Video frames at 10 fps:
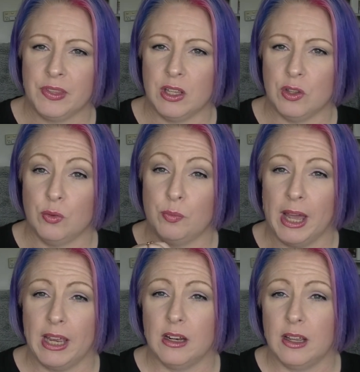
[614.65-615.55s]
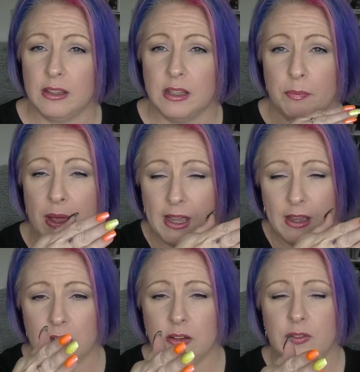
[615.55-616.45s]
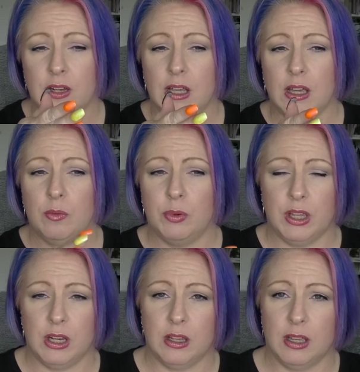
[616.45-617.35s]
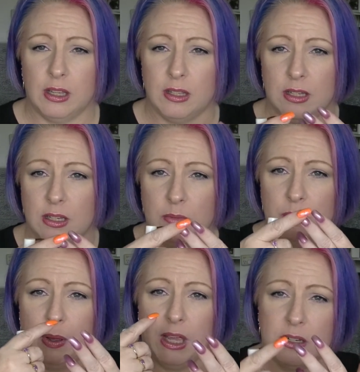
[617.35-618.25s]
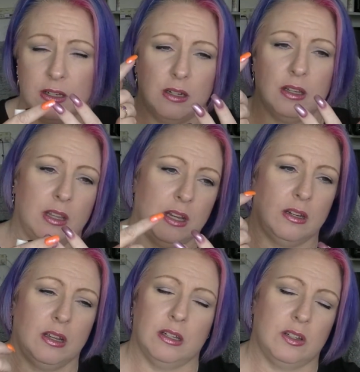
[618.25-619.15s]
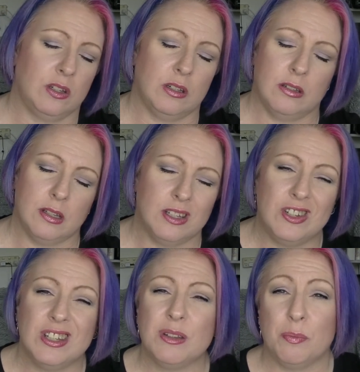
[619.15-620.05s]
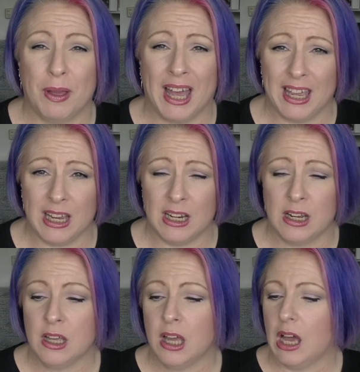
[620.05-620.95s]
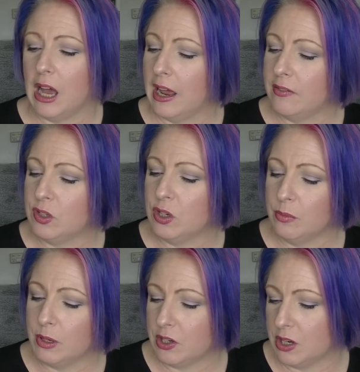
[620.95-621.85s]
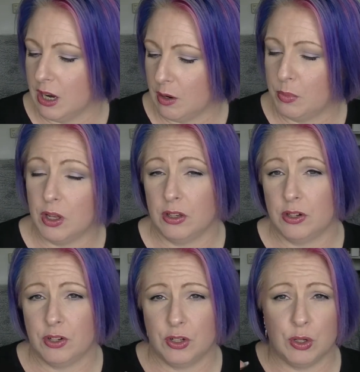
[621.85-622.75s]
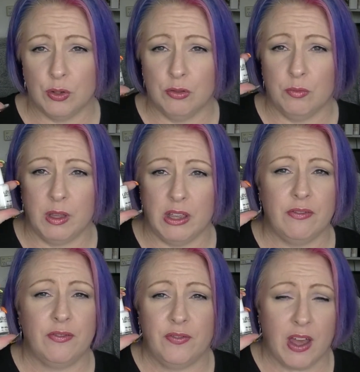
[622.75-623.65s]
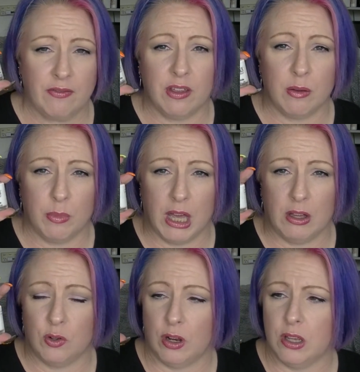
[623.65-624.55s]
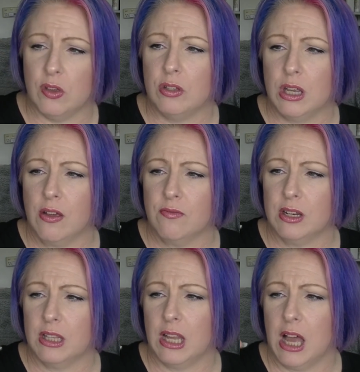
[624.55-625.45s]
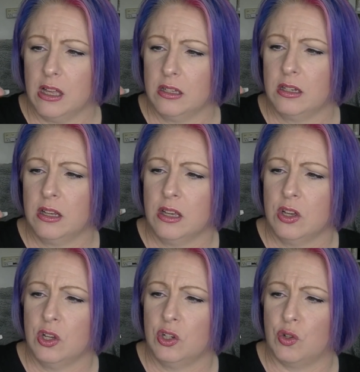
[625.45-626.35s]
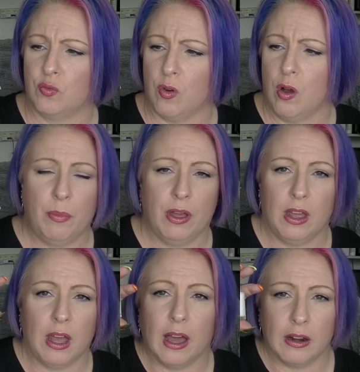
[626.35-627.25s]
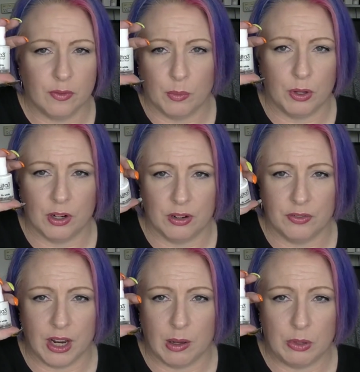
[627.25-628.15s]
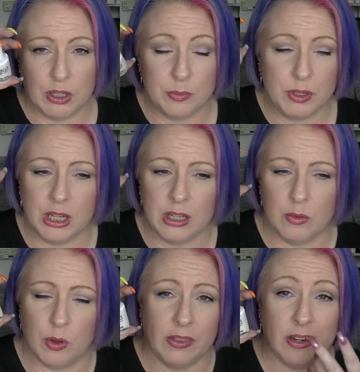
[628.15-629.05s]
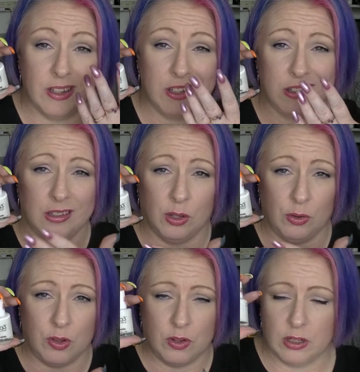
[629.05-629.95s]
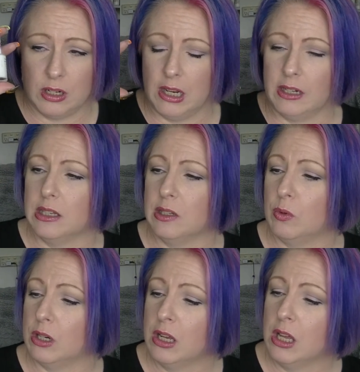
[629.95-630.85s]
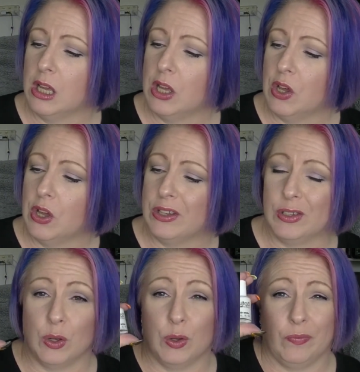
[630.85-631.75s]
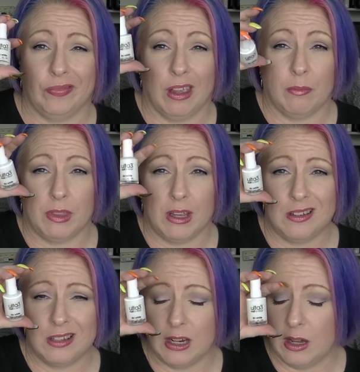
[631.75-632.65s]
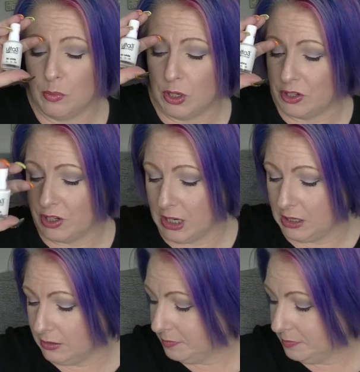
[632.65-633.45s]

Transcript: you'll paint like the back end of your nail, but you don't get the tips painted, and then it's just a pain. I have too much nail polish to be faffing about trying to use every last drop out of a bottle of nail polish, particularly one that is low cost like this one. So yeah, that is a nail polish done.